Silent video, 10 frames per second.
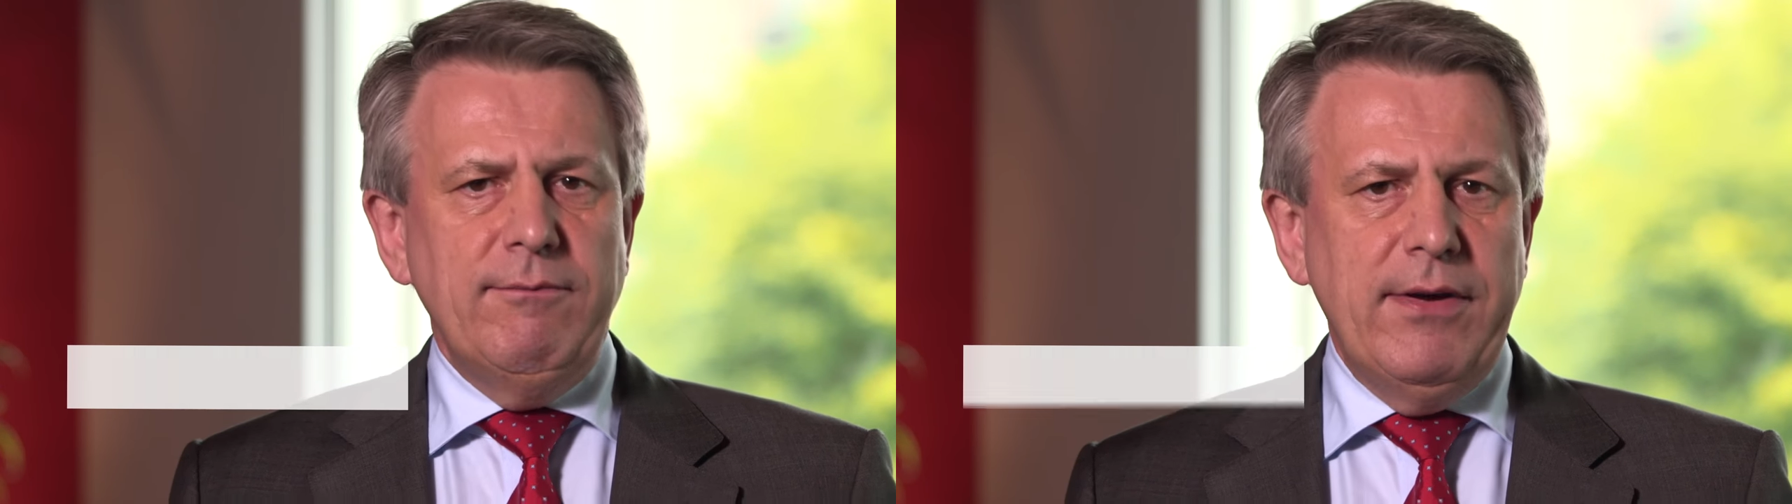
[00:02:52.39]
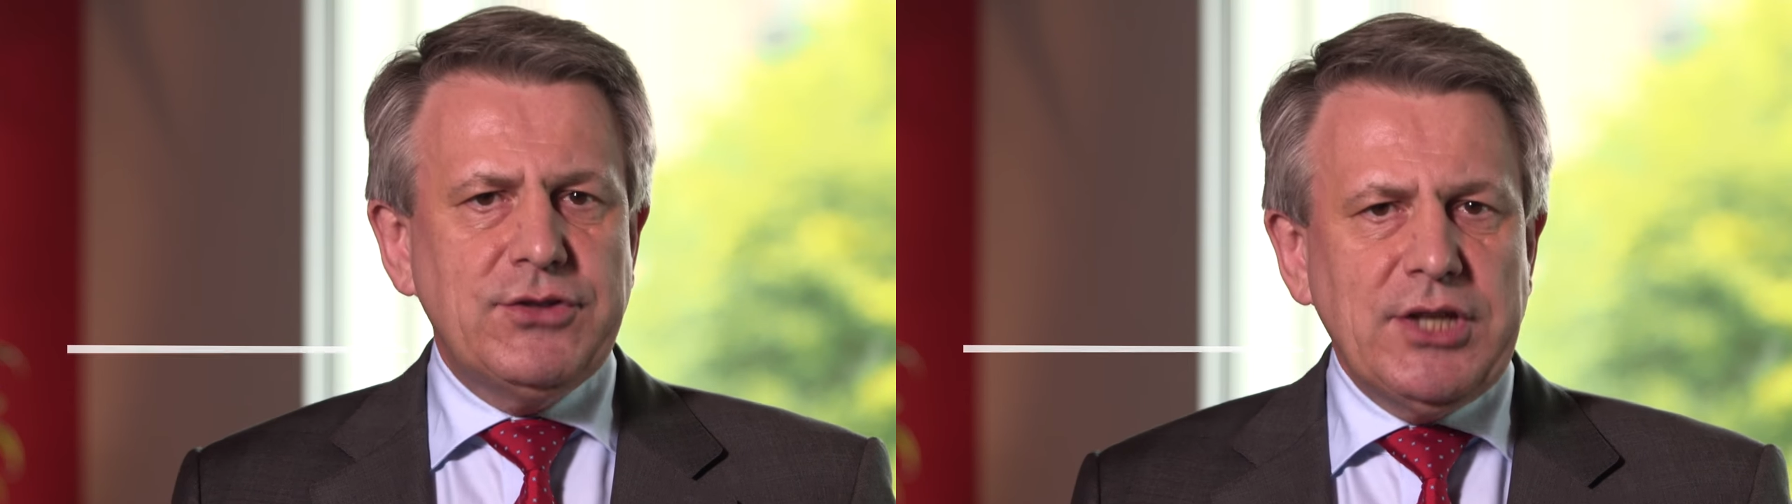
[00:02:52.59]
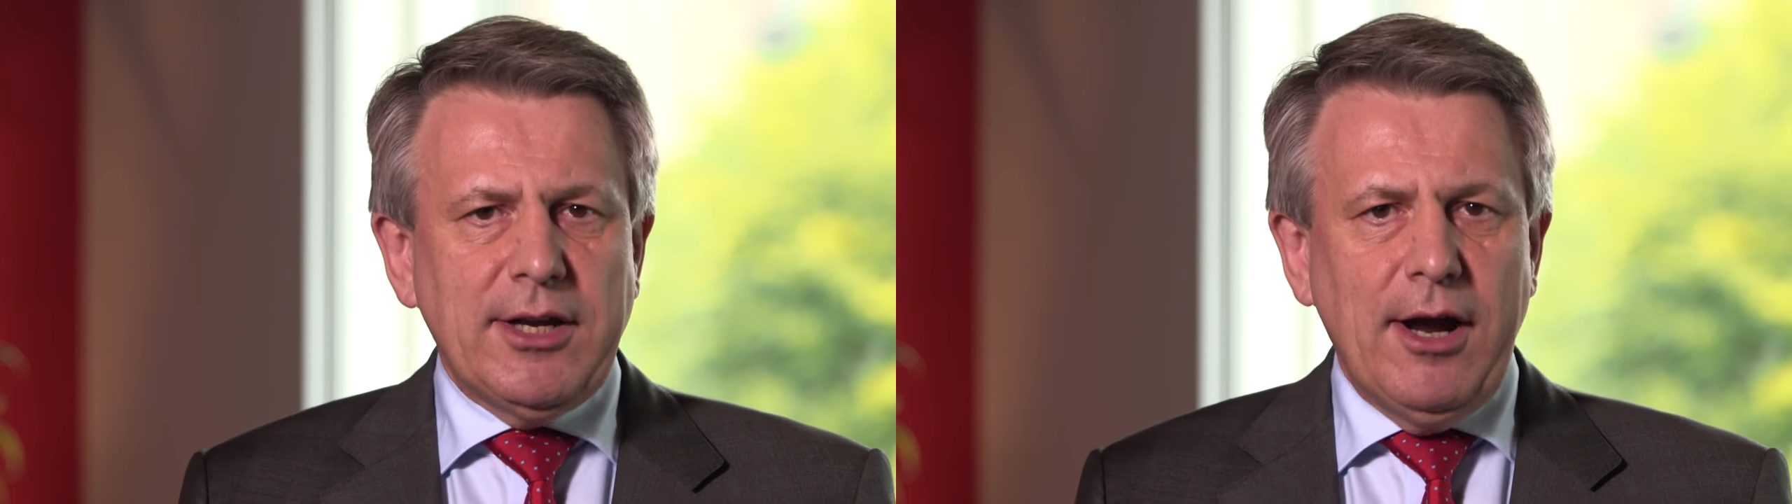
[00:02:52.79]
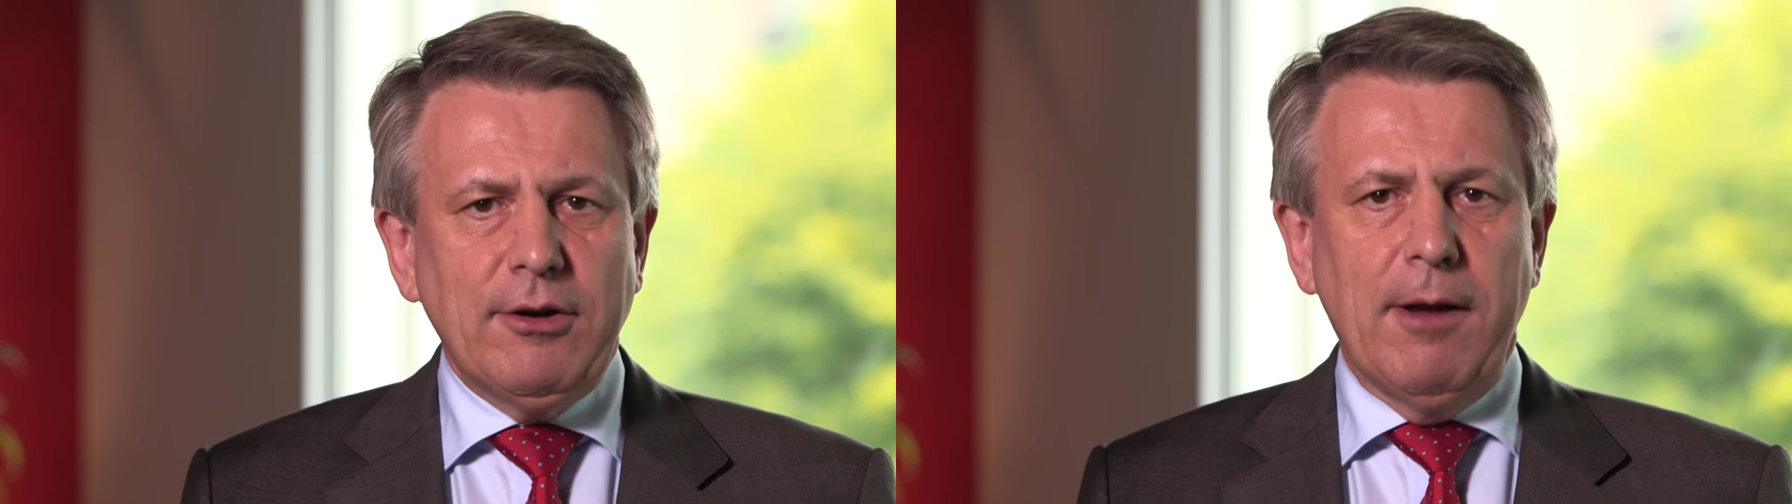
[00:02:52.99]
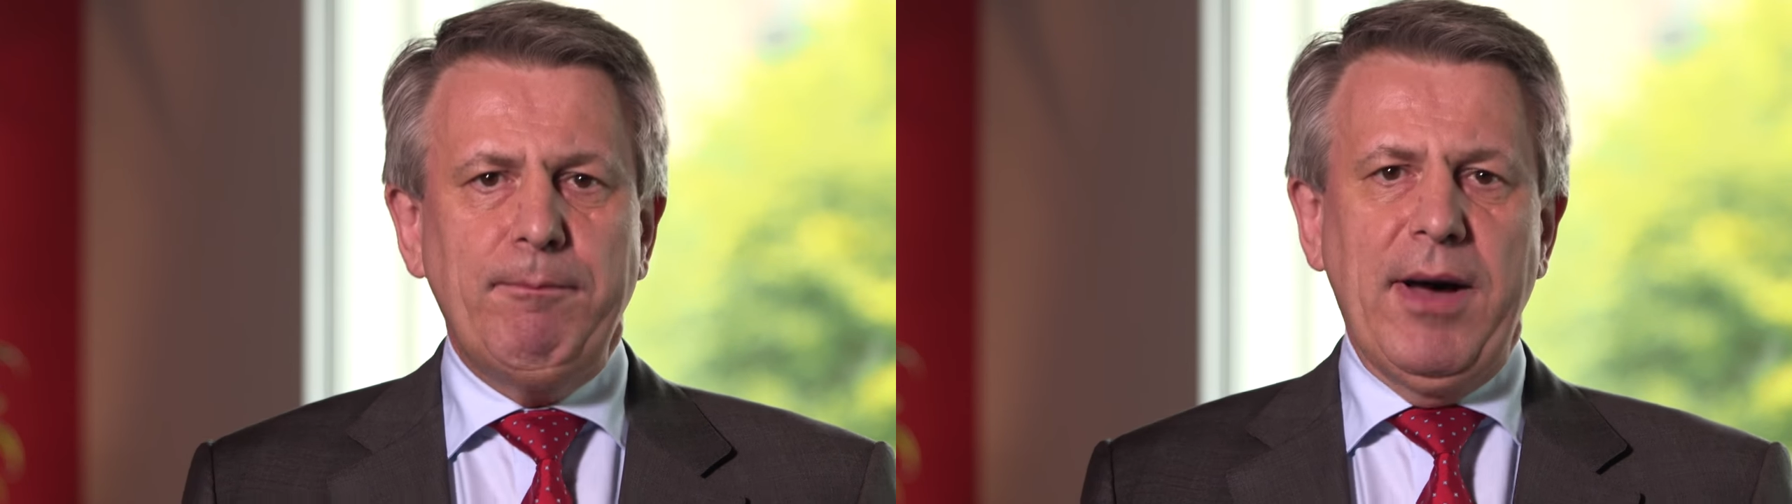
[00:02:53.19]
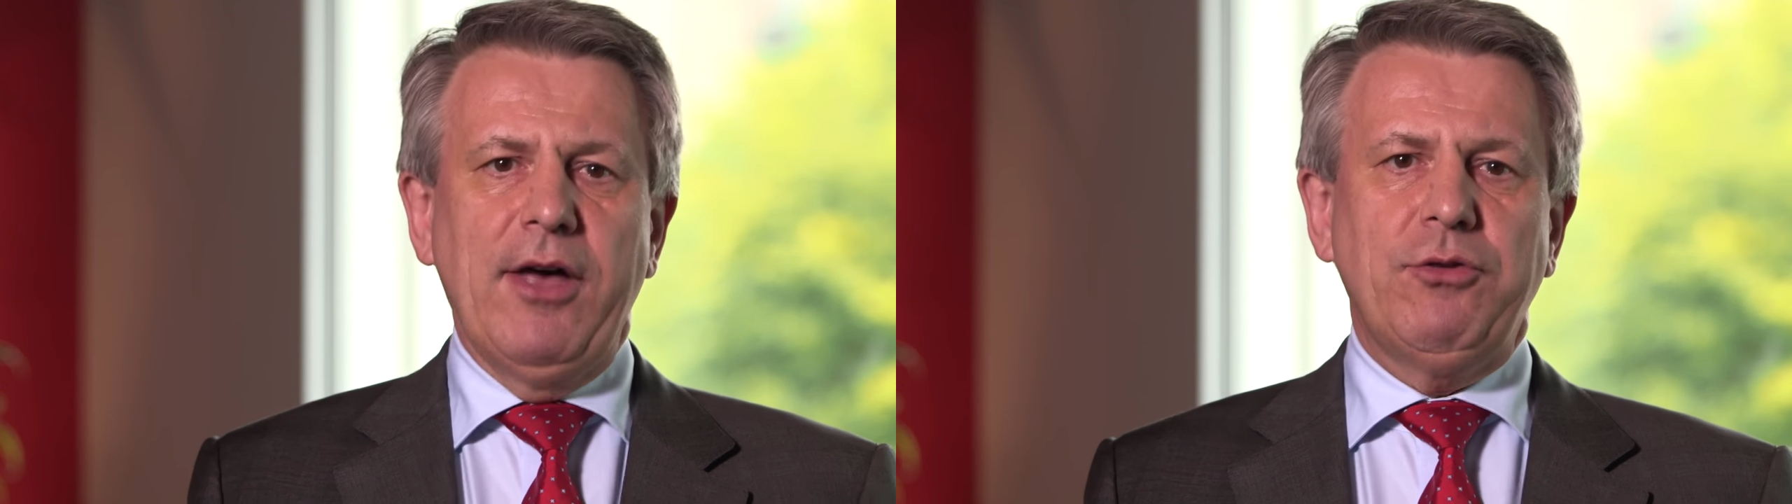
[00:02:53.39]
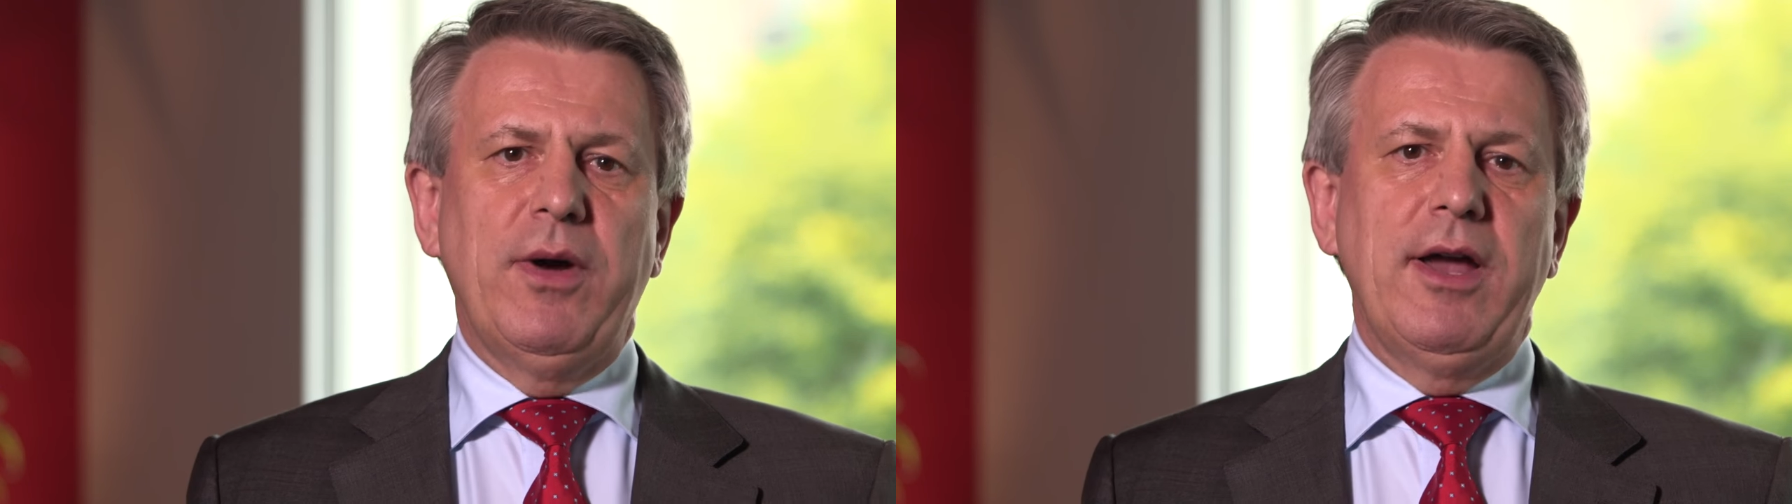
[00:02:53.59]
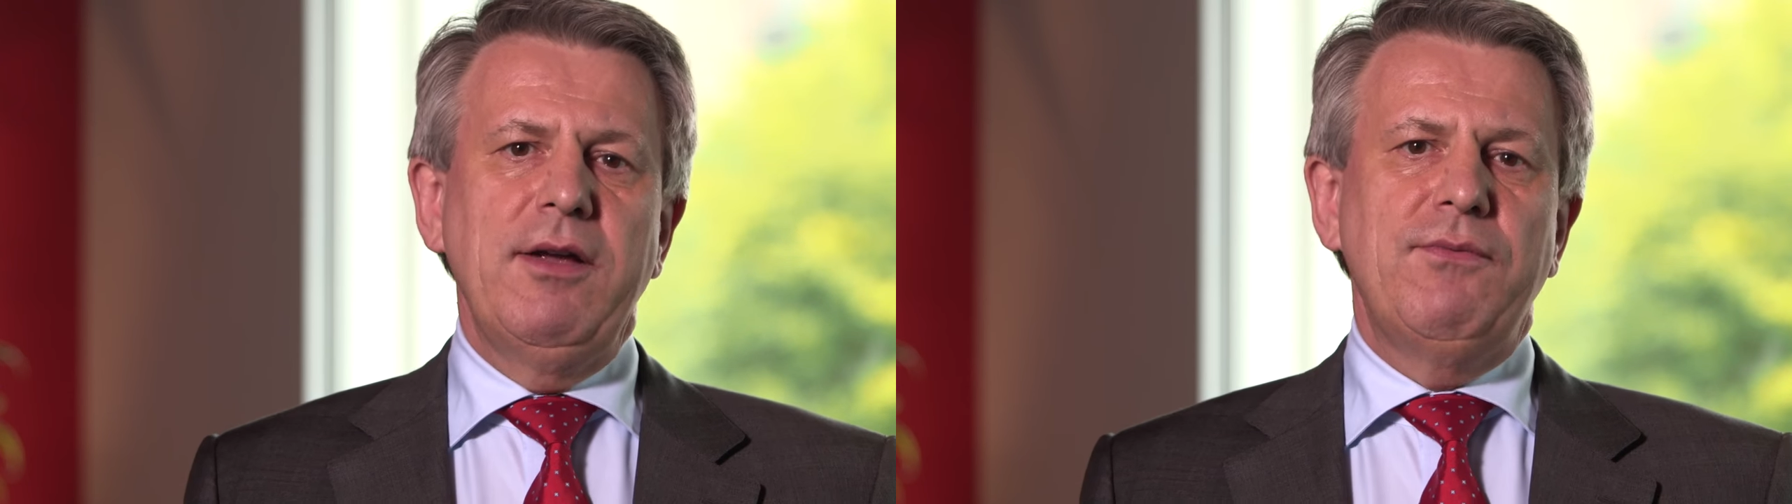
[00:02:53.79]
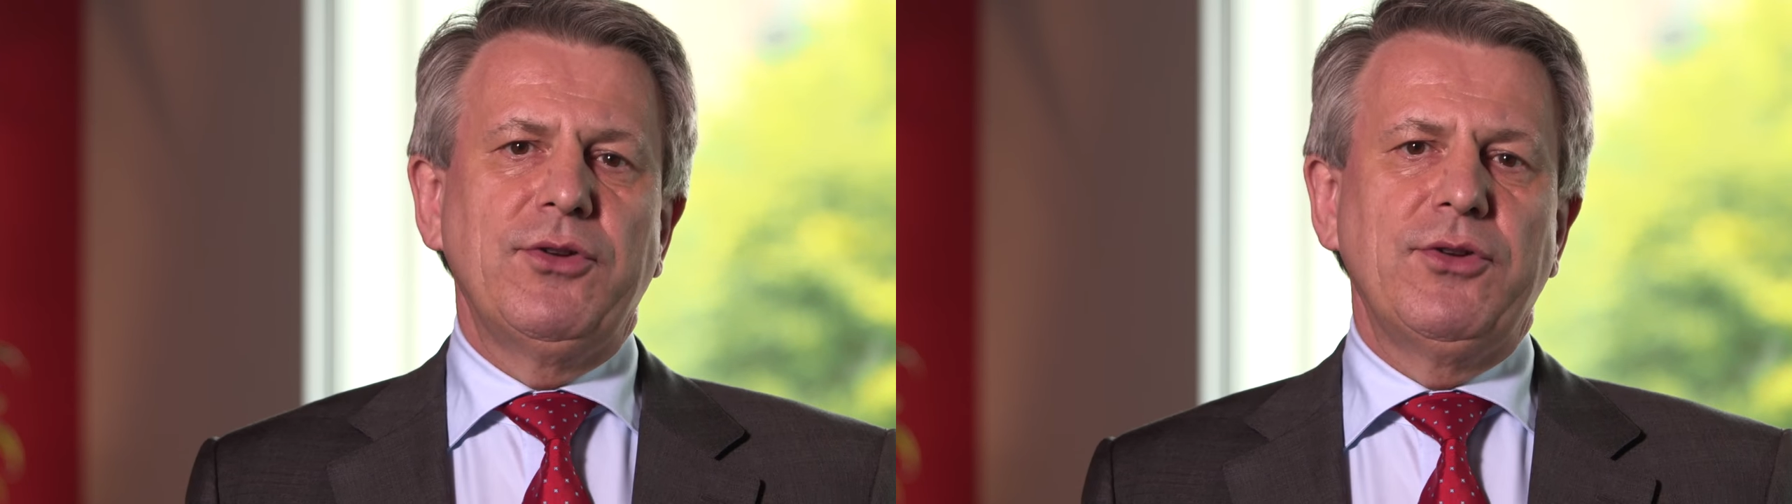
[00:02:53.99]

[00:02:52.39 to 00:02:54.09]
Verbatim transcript: We've set out a pathway